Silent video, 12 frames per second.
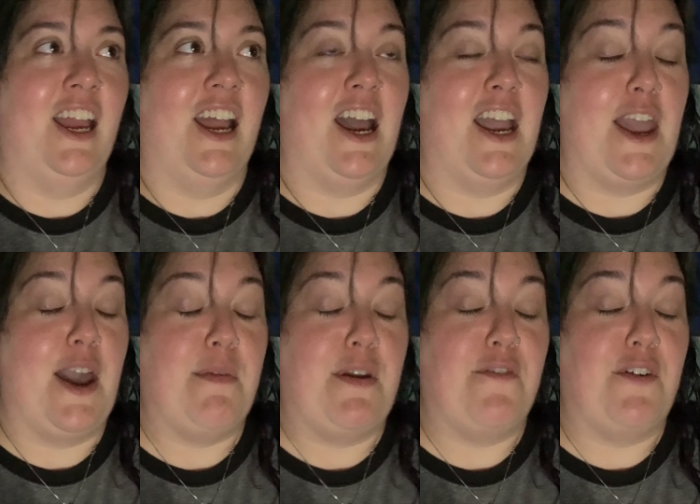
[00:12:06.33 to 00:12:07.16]
I
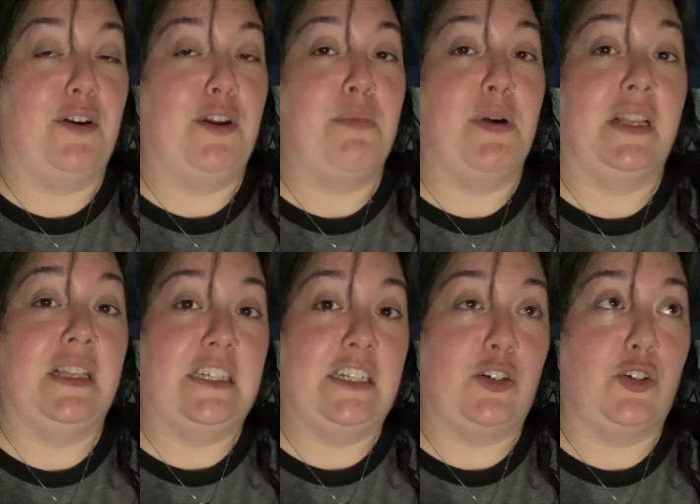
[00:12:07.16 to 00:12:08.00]
am a very
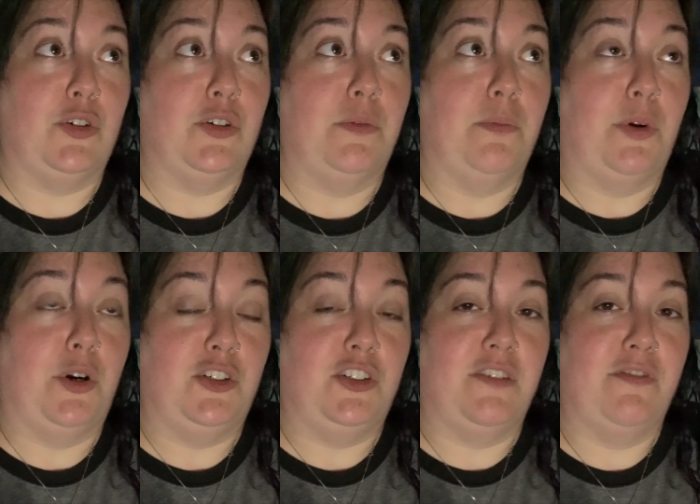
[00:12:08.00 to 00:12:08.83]
political
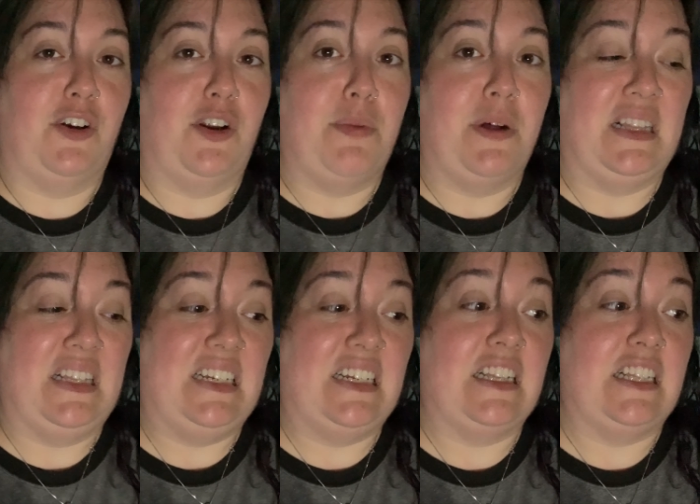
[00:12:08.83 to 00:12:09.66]
person, very
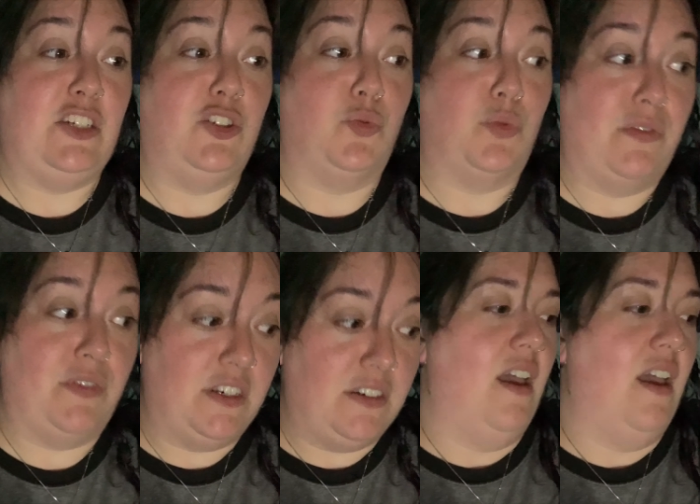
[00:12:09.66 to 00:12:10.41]
politically driven.